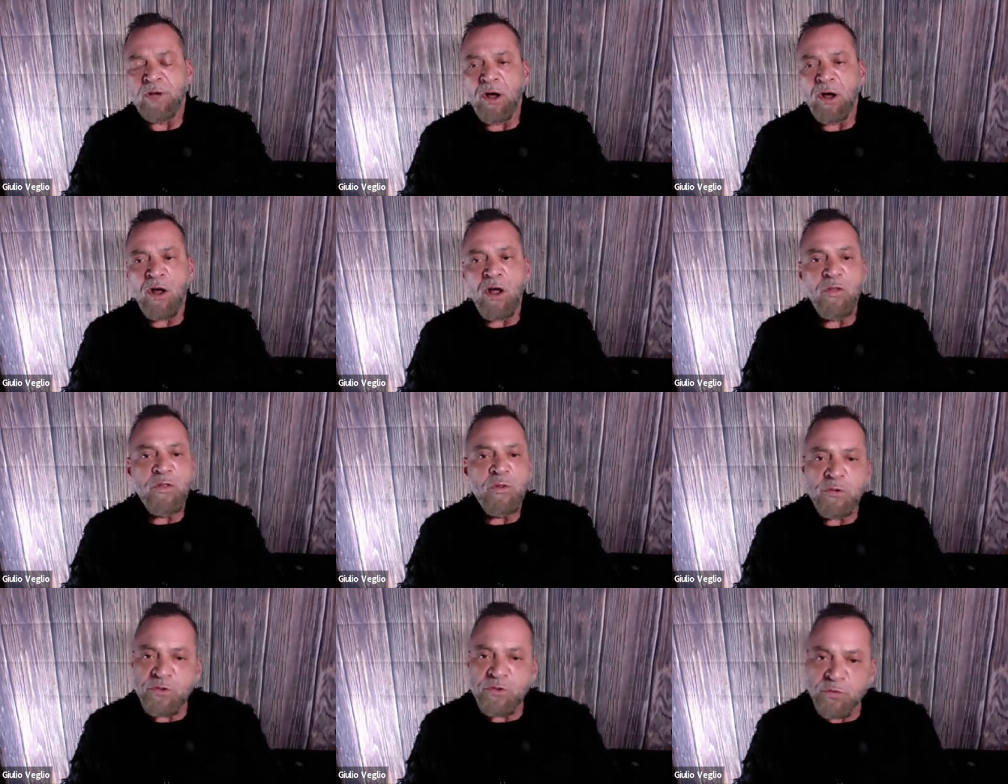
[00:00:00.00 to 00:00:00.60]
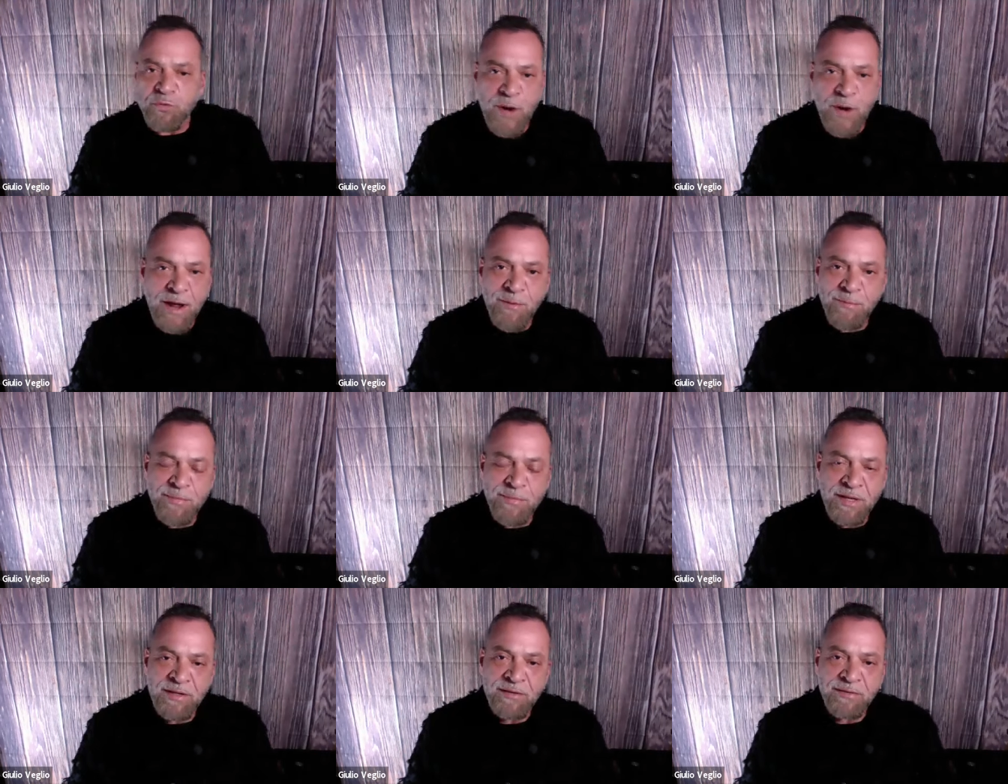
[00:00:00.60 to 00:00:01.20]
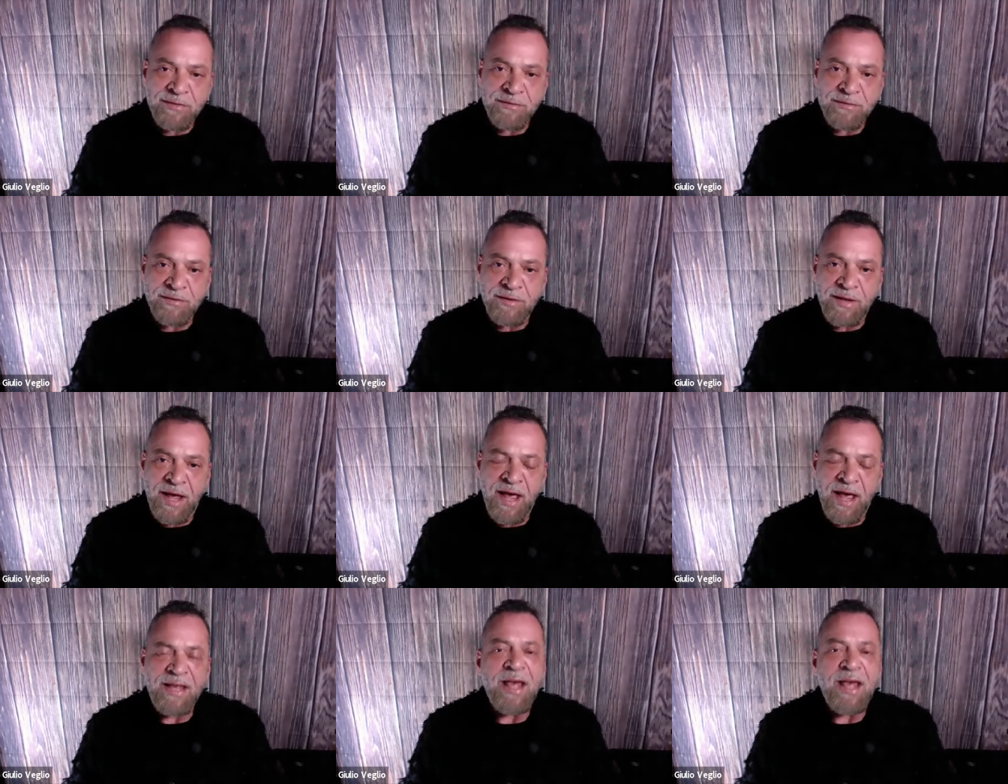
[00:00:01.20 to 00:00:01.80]
all those around me
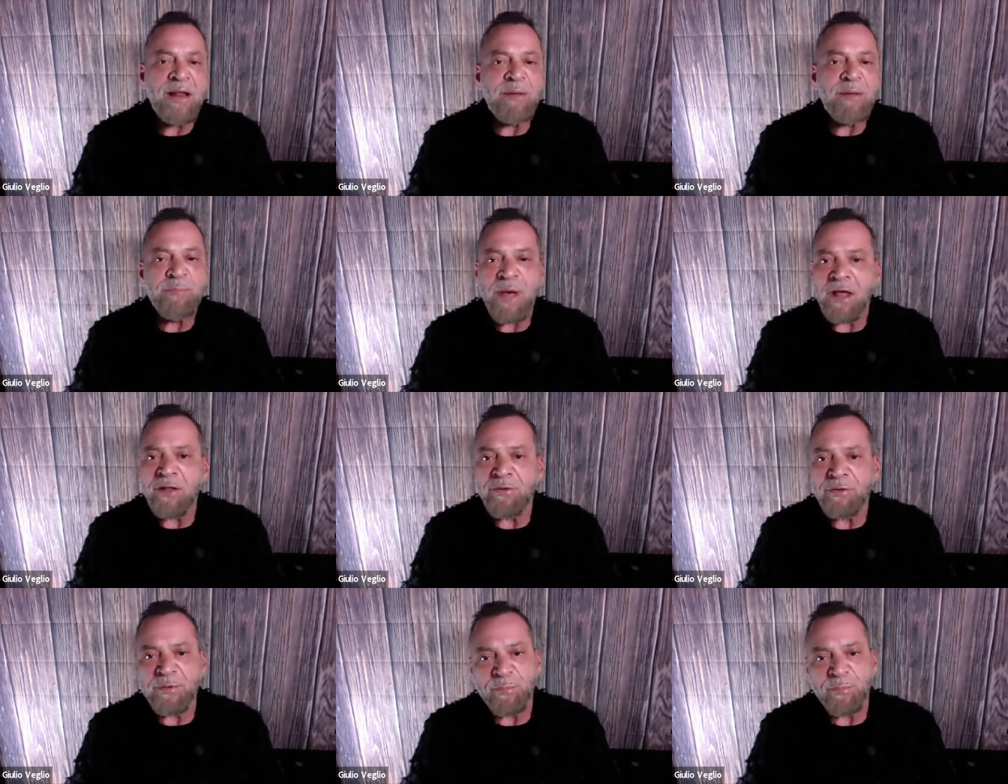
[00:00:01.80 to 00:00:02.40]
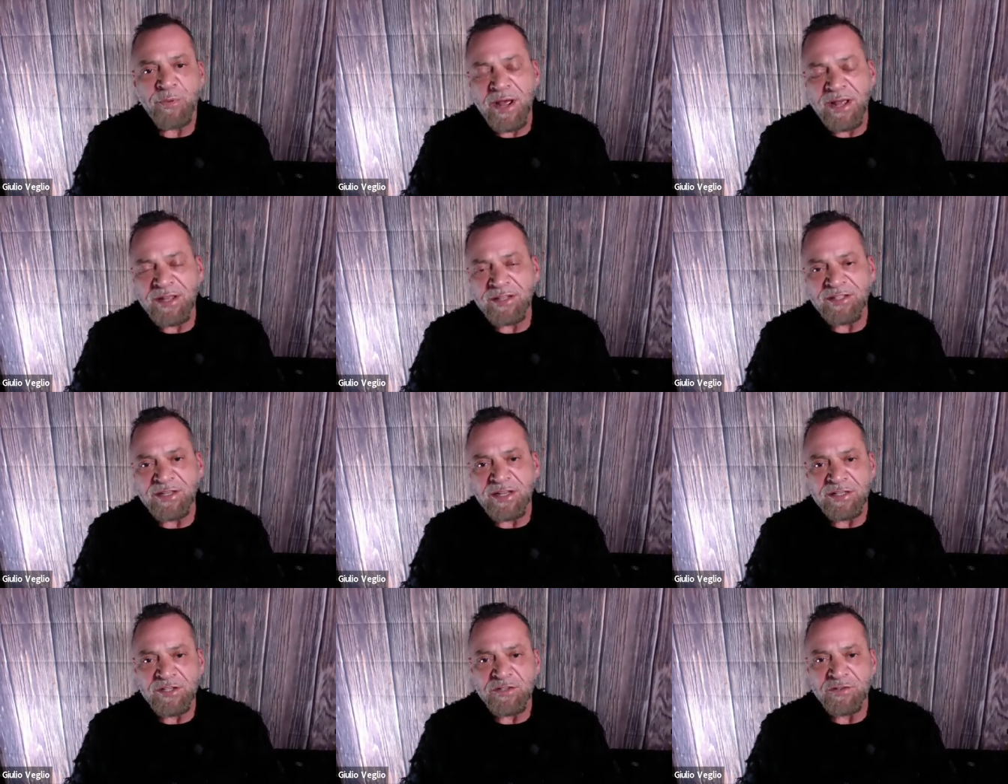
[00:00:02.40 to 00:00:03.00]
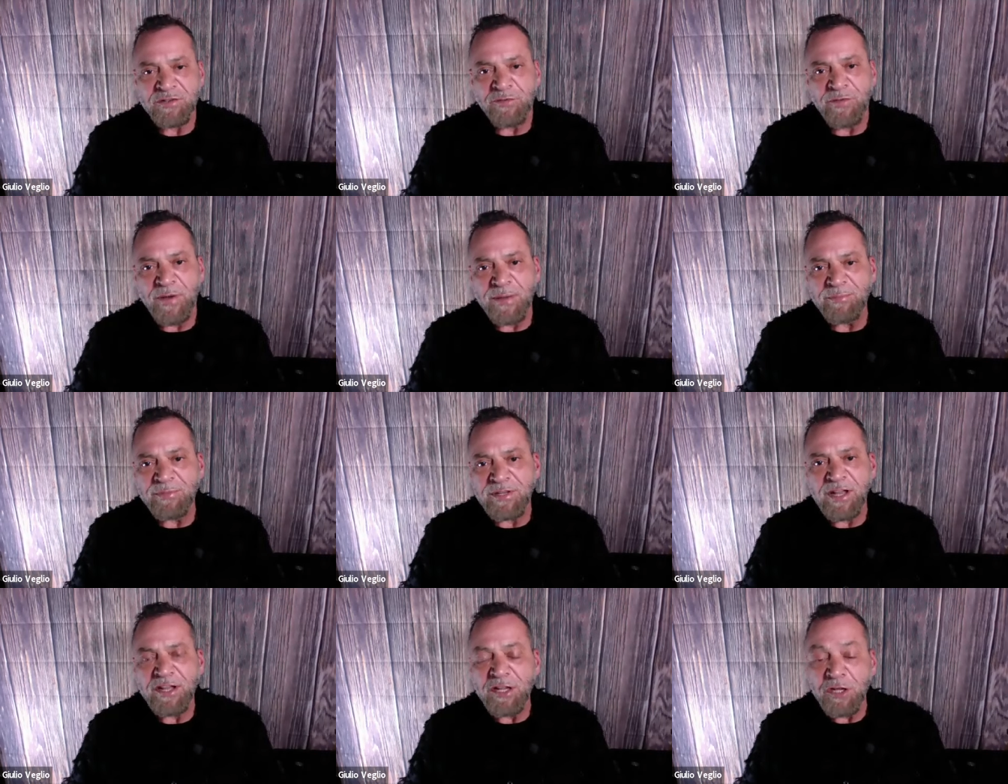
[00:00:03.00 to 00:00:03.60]
i got to model the process so if
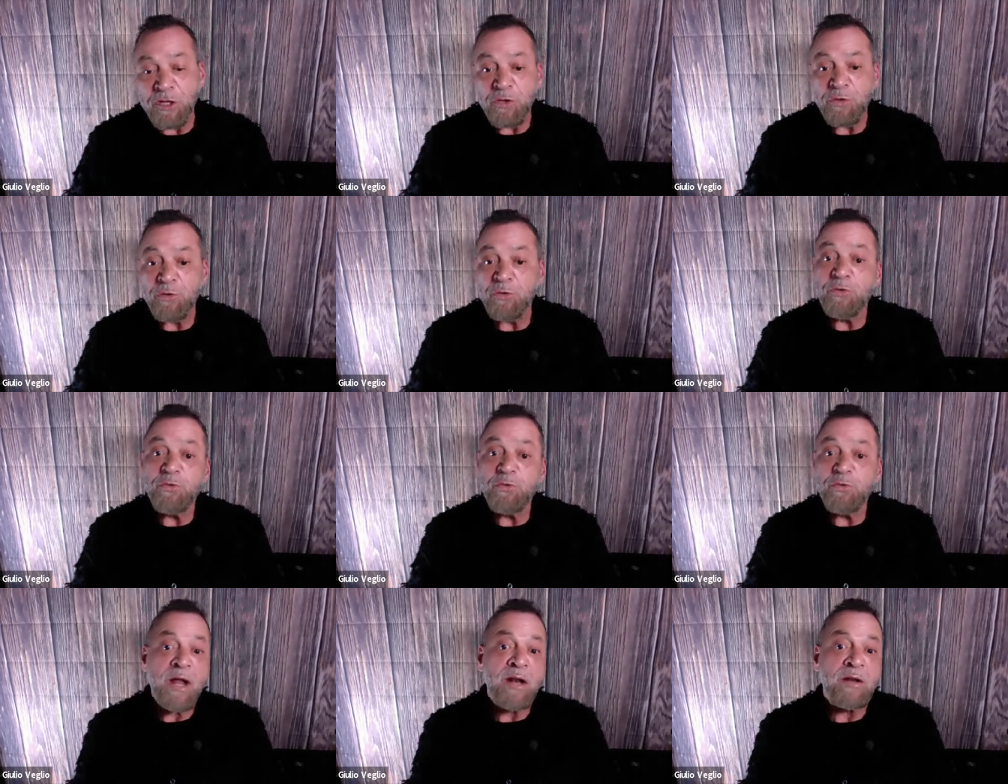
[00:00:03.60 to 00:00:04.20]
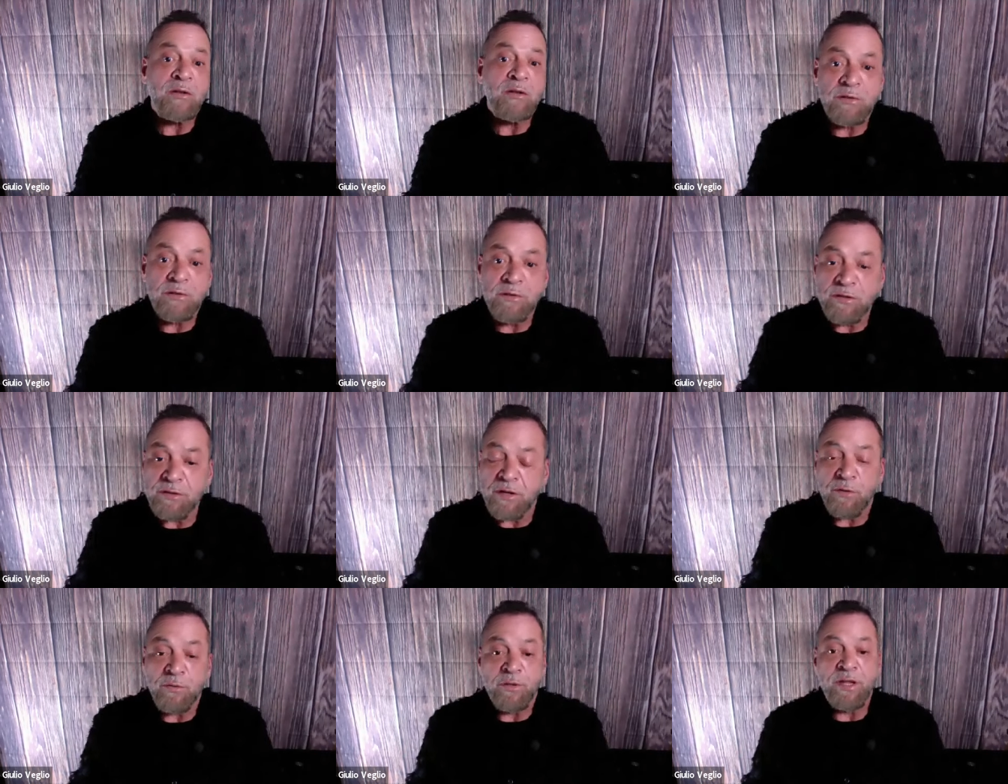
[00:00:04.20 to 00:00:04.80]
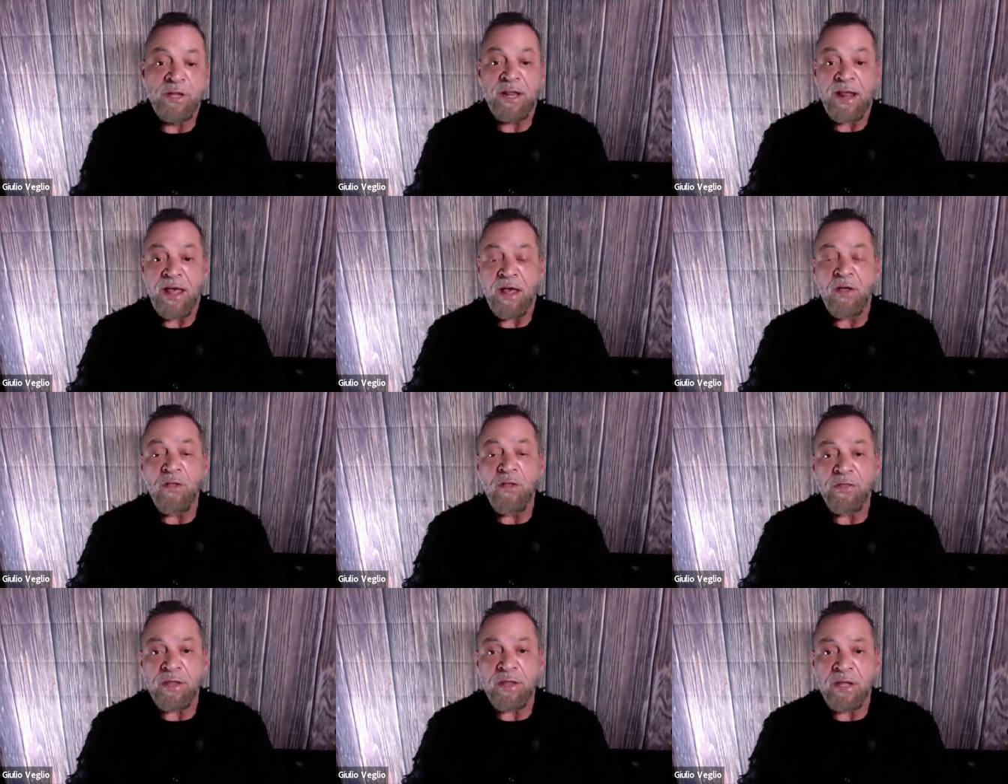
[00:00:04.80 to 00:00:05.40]
i'm telling you you got to you know get
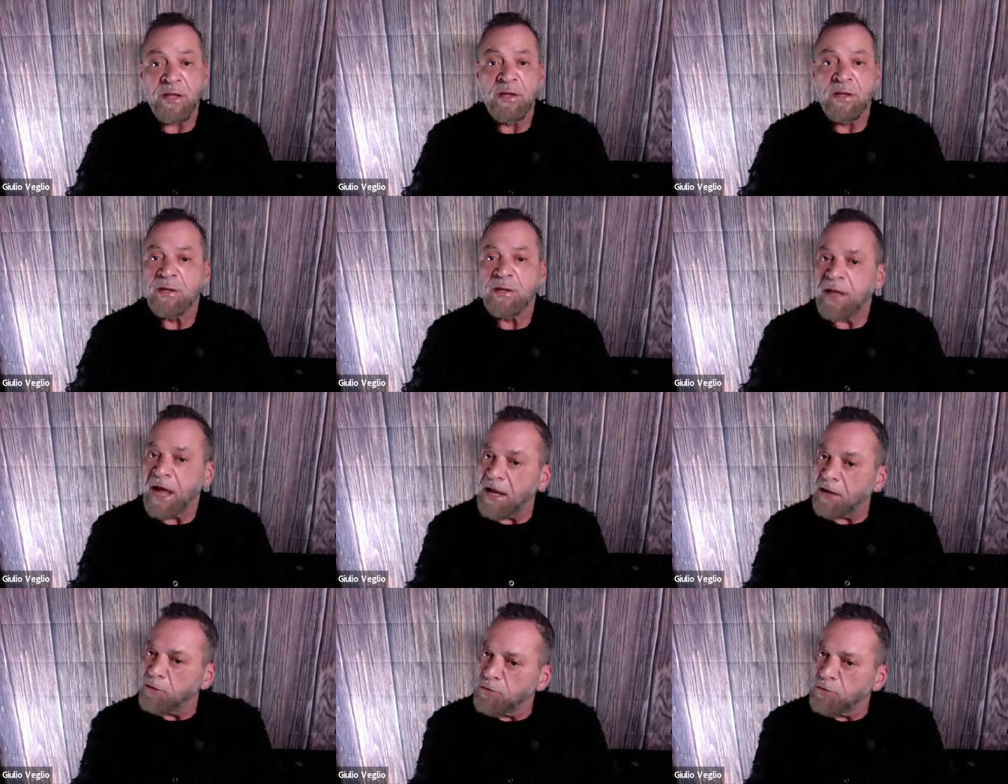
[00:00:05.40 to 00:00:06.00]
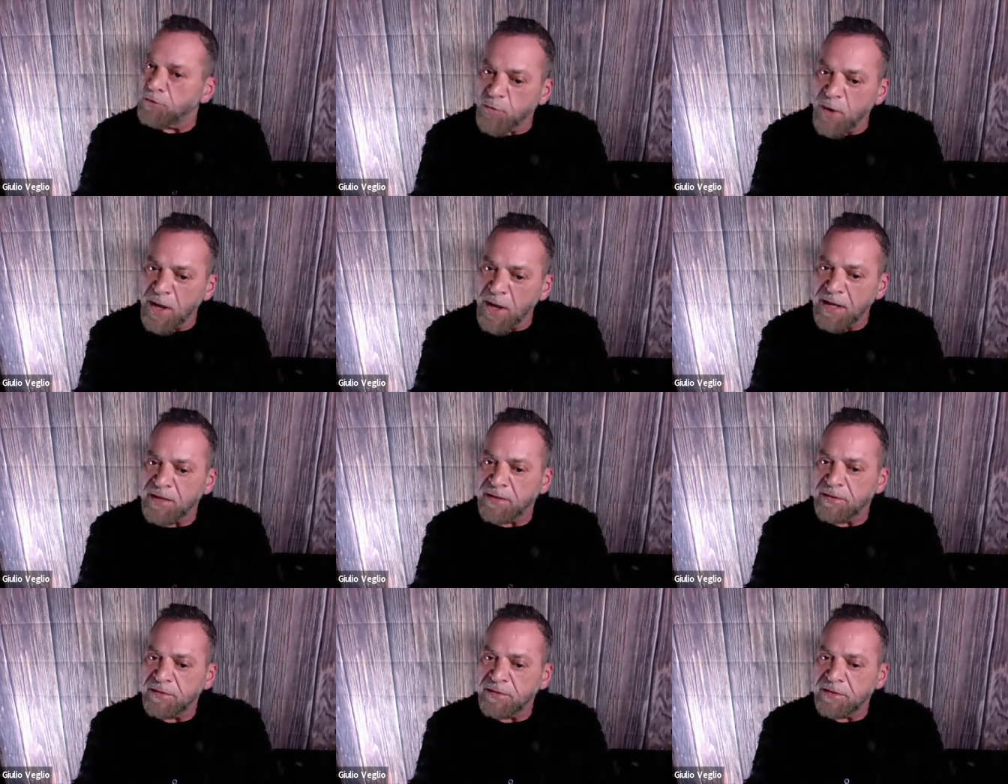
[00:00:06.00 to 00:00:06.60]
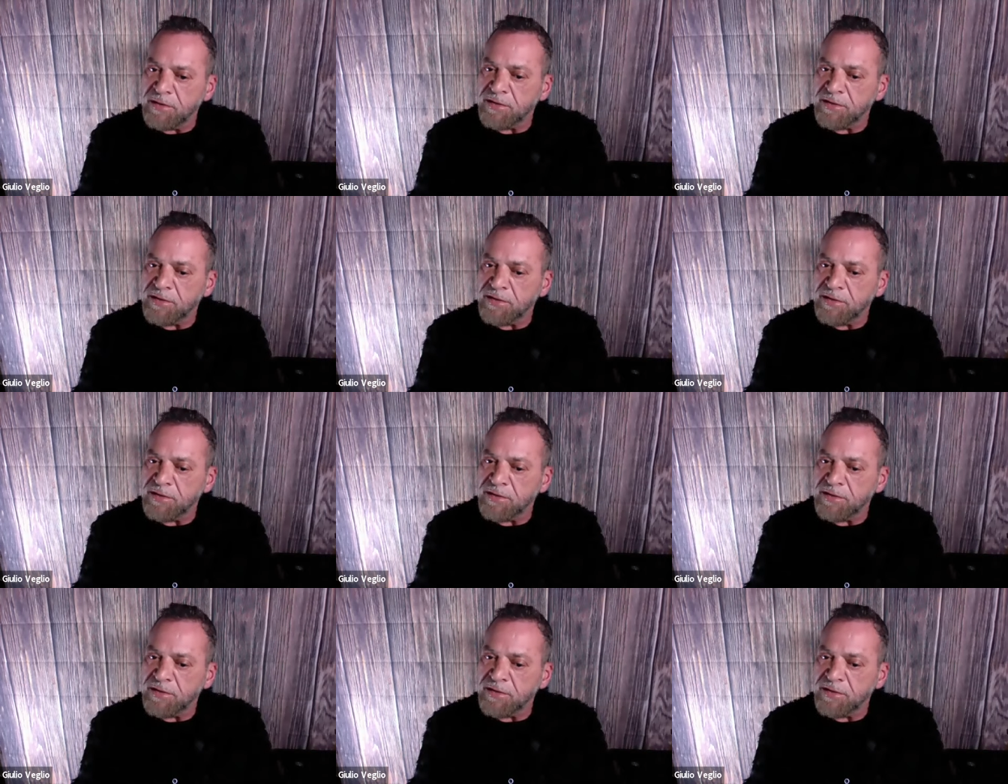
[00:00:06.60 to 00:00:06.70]
healthy not lose weight